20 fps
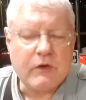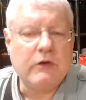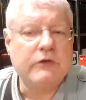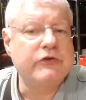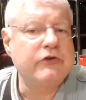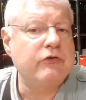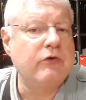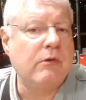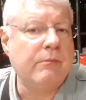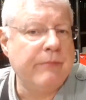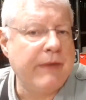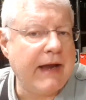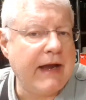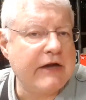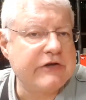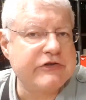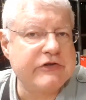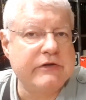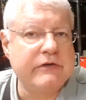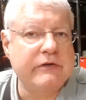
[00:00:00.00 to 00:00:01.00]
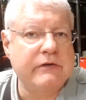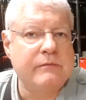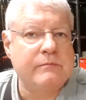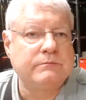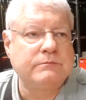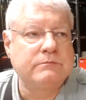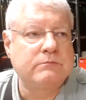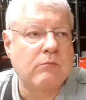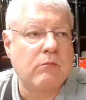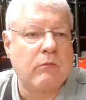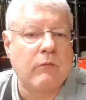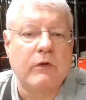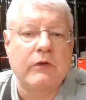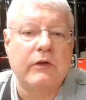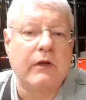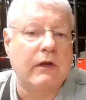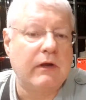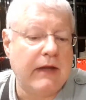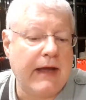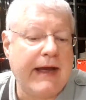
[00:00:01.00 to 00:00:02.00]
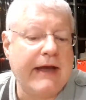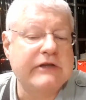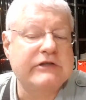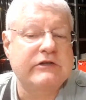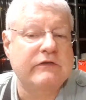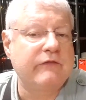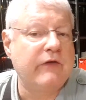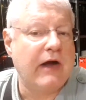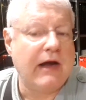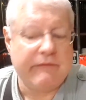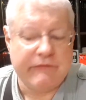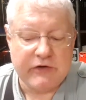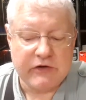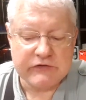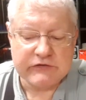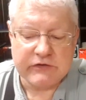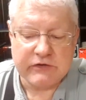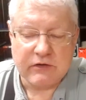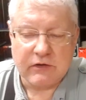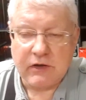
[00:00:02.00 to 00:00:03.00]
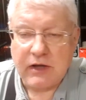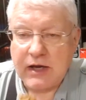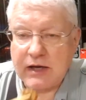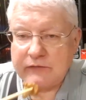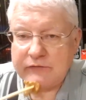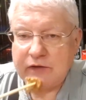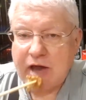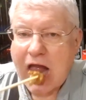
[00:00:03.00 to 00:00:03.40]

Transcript: to imagine the last 5 years of their life.